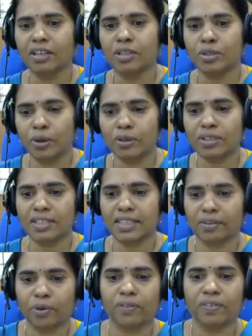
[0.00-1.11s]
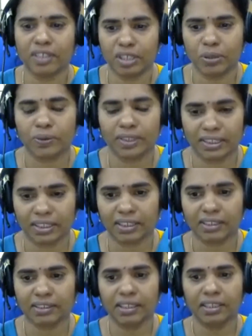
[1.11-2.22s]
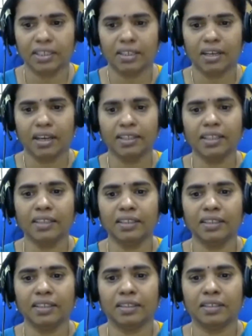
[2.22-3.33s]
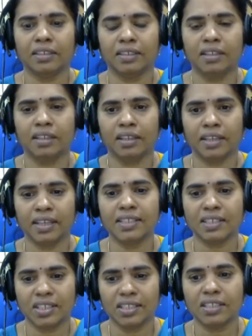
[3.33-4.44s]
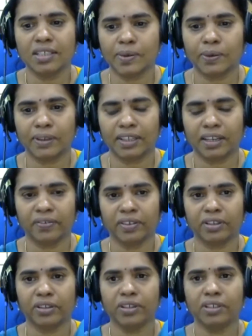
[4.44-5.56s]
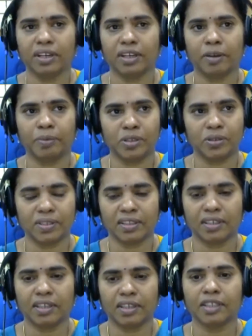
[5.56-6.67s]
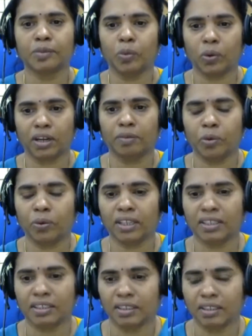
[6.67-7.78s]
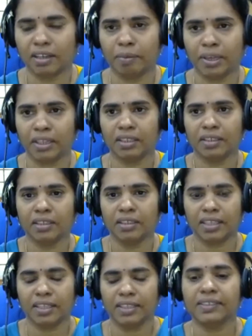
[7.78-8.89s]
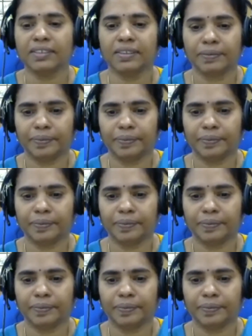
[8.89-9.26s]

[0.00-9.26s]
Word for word: solutions involving geosynthetics I think the, the days are changing slowly and we are going to adopt geosynthetics more and more in the coming years.